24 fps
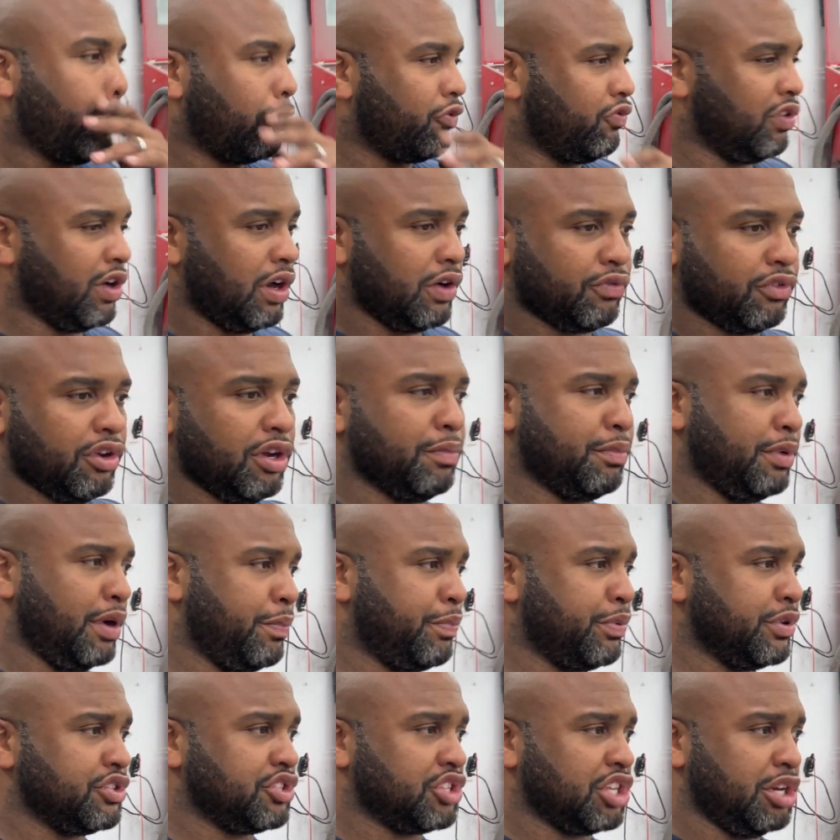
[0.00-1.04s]
Front and rear
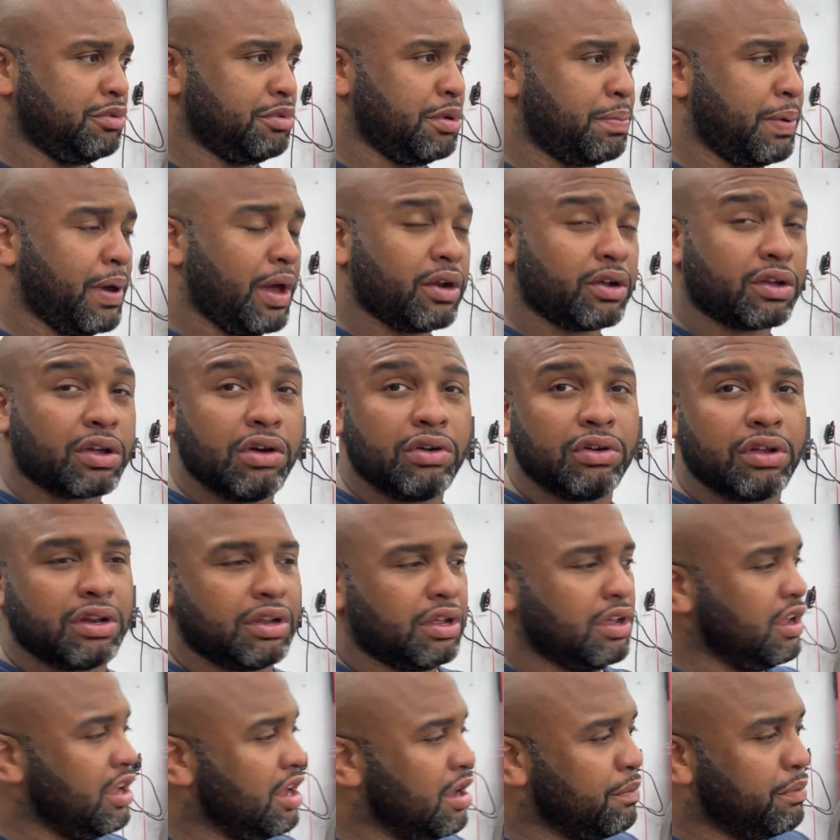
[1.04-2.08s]
bumpers are going to be powder coated.
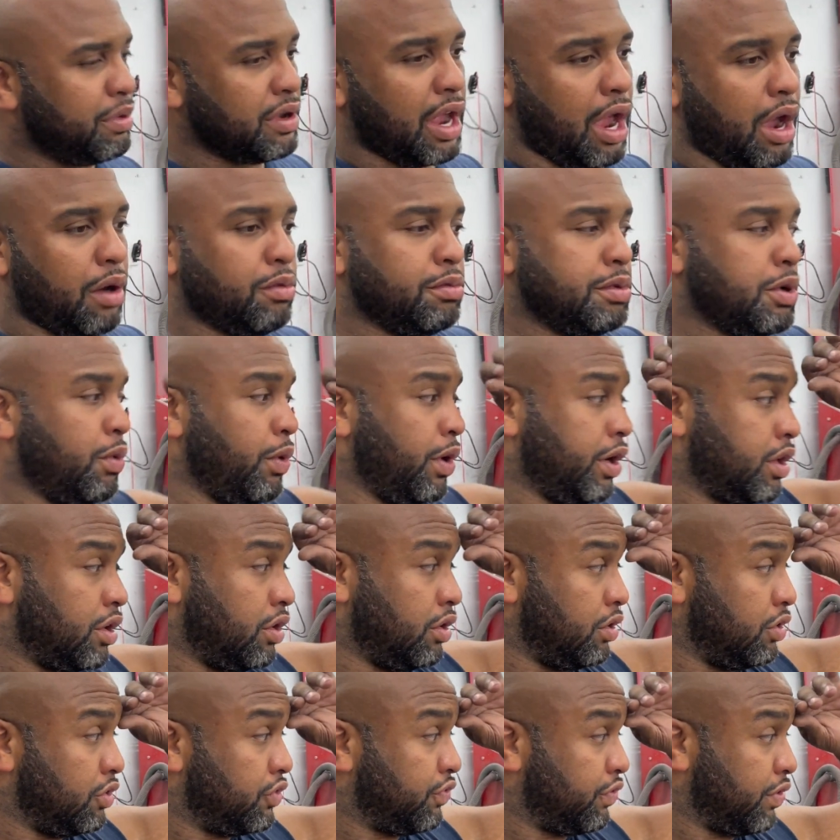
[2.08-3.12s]
But yeah, I'm going to be working on
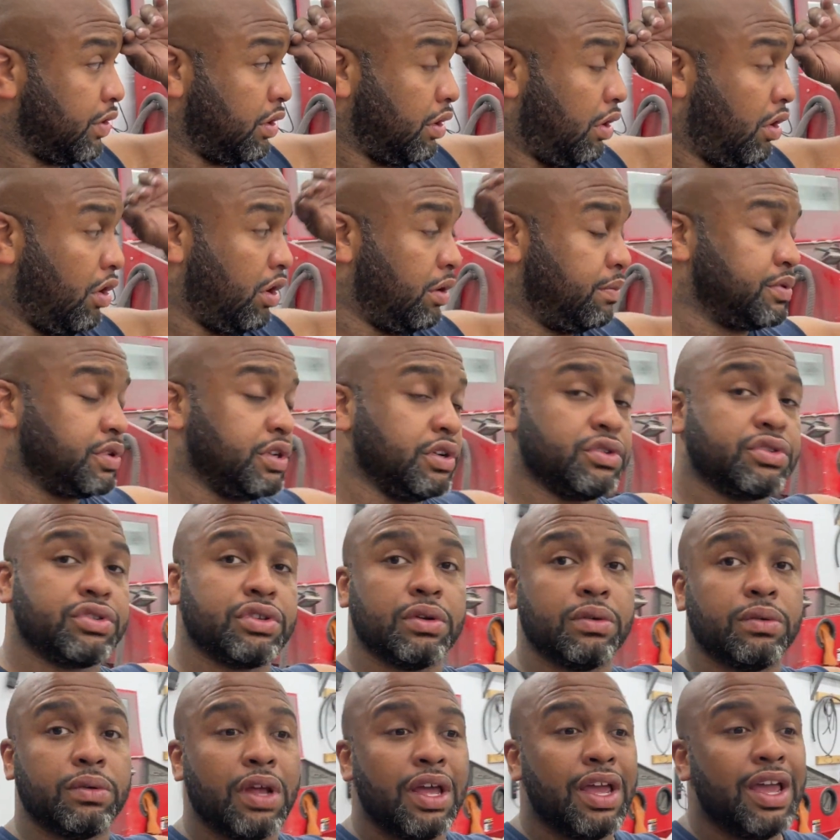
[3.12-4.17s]
those front arms here
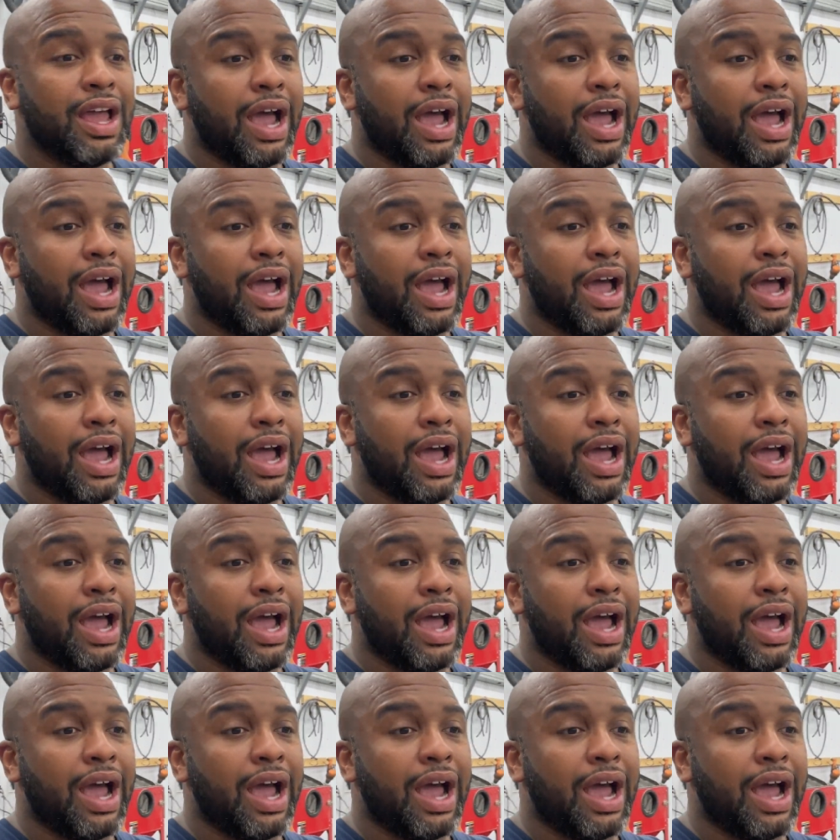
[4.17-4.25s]
soon.